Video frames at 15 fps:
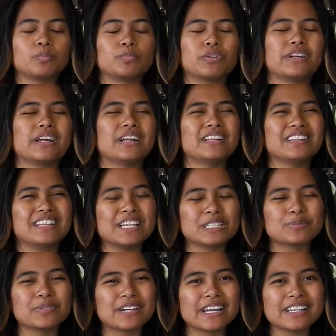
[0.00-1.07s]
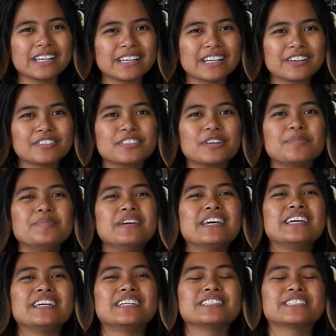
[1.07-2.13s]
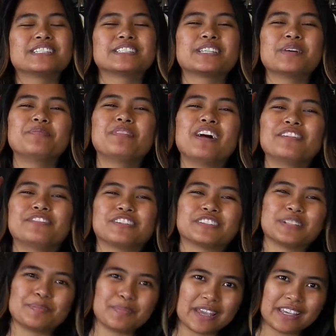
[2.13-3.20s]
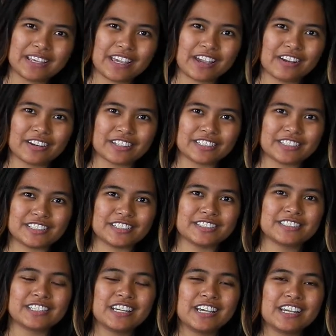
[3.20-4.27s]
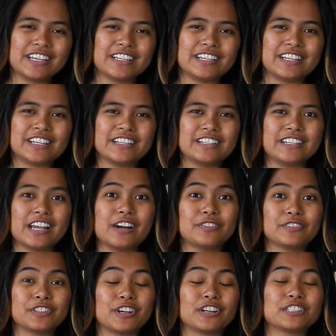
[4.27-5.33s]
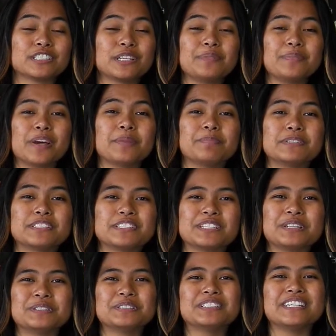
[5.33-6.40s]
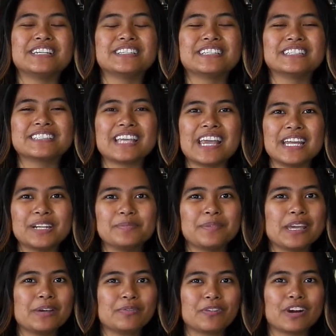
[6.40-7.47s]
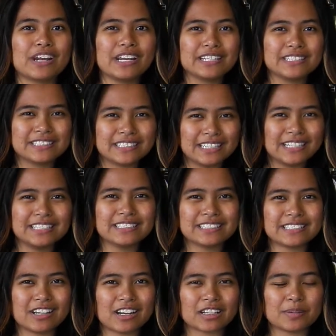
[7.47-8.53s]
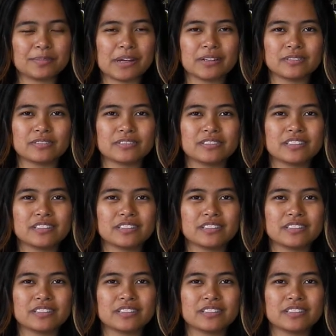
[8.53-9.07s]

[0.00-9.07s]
But at least what I can give them is the subplot for the main characters. Now, there are some episodes in this anime where it does talk about